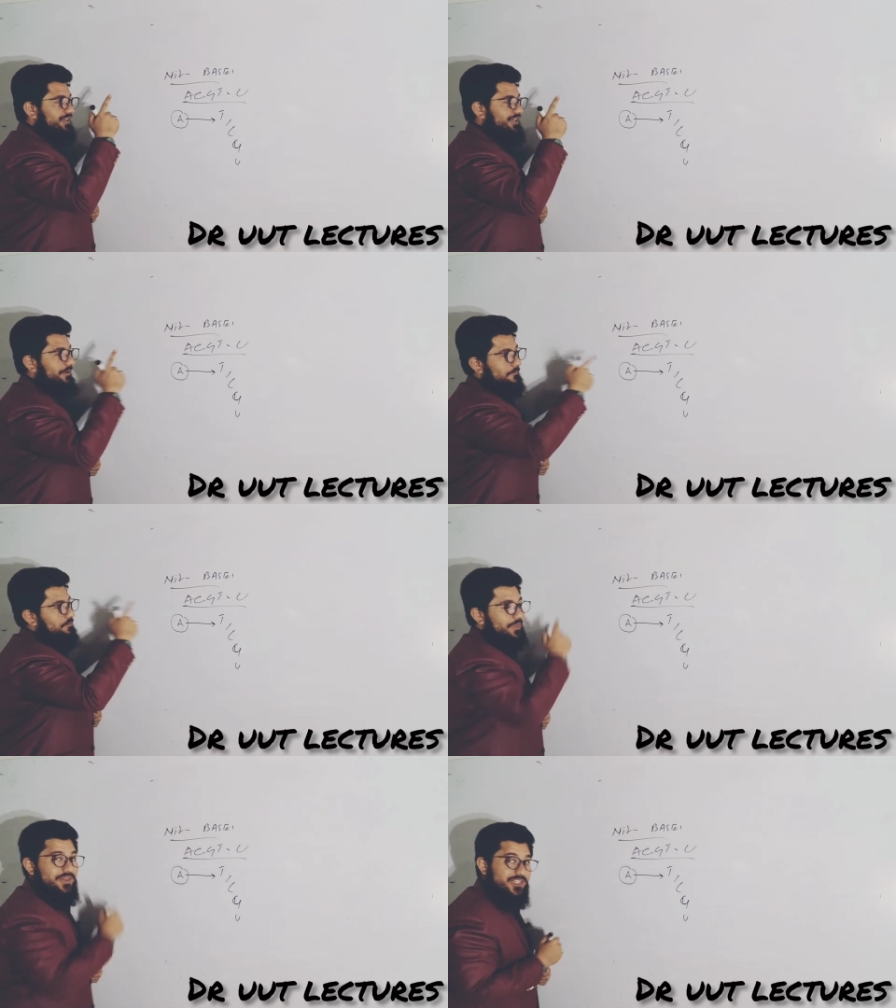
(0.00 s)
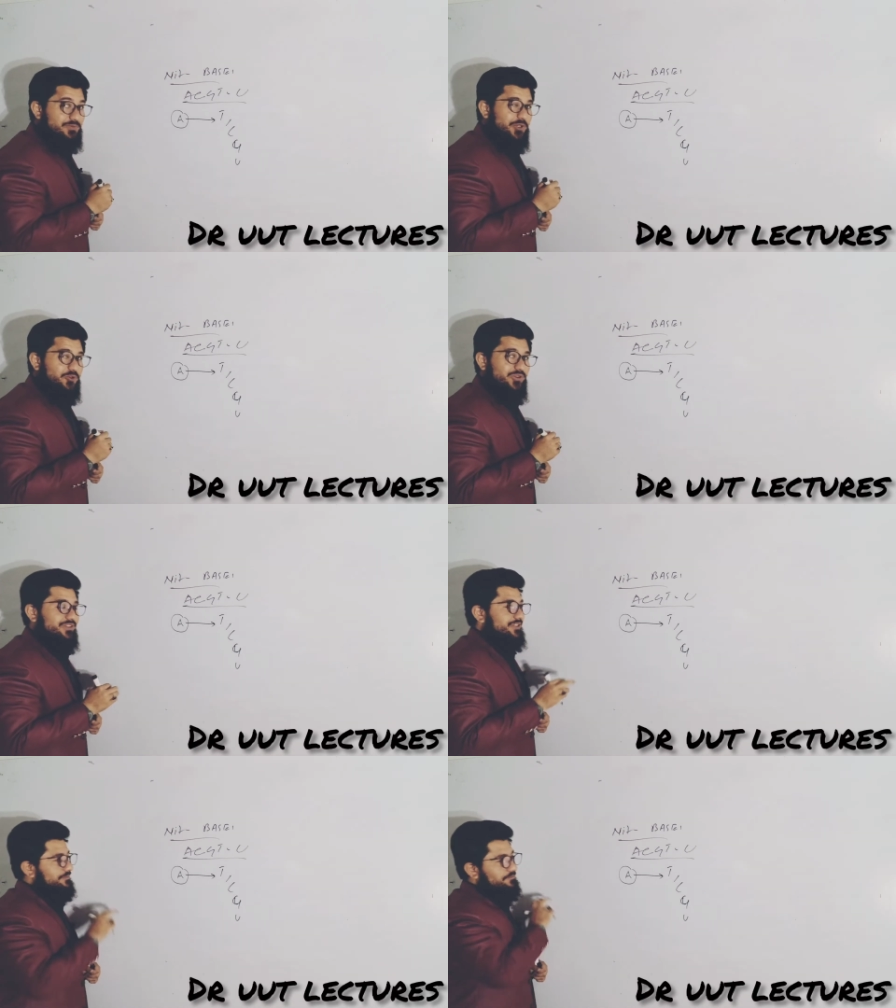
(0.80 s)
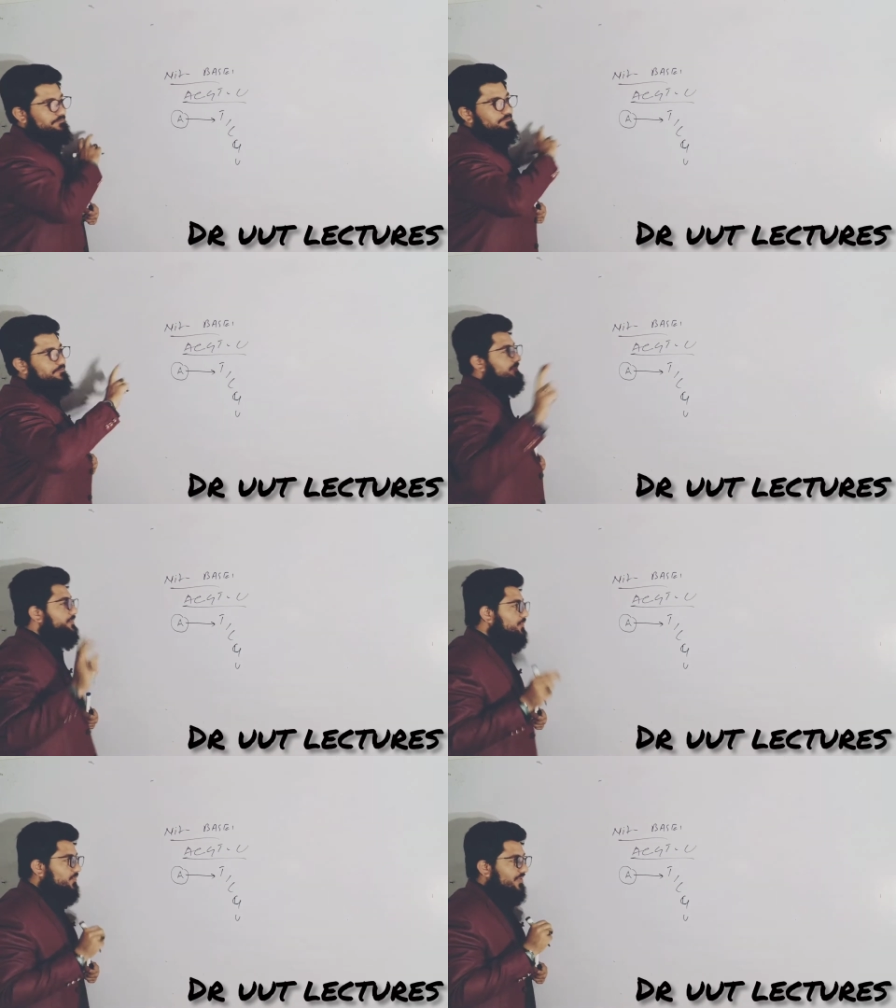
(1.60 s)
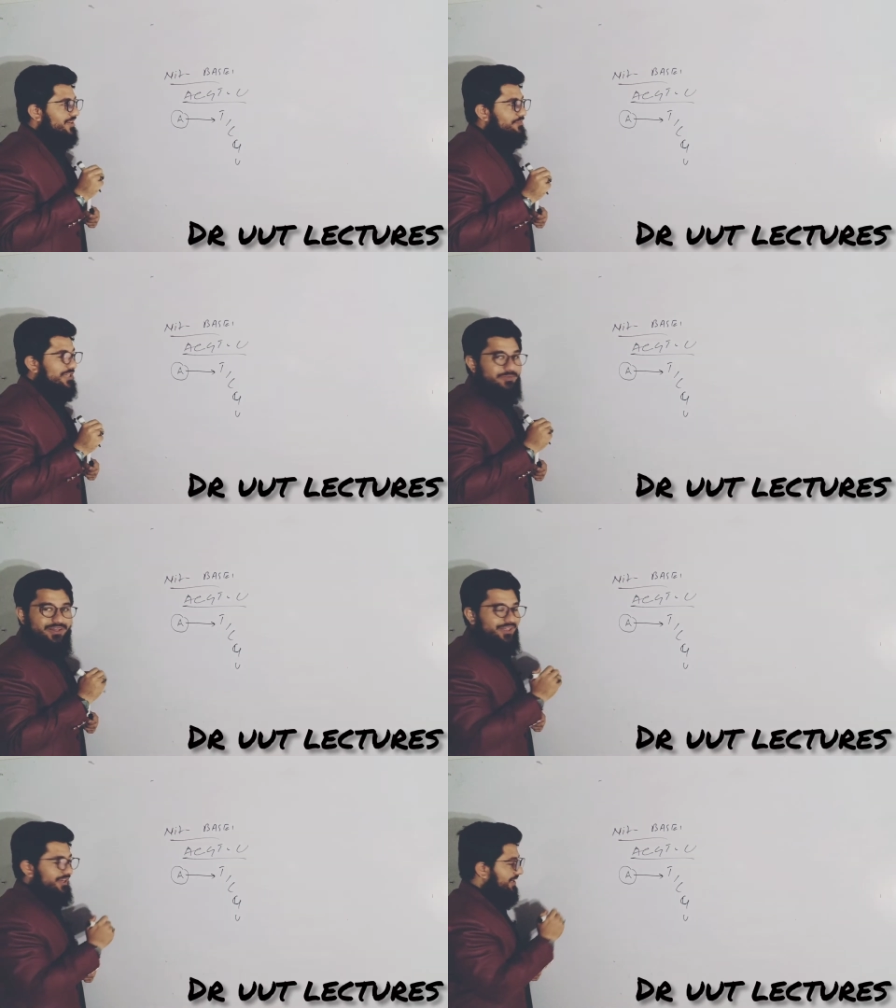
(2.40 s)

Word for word: uh, this particular base pairing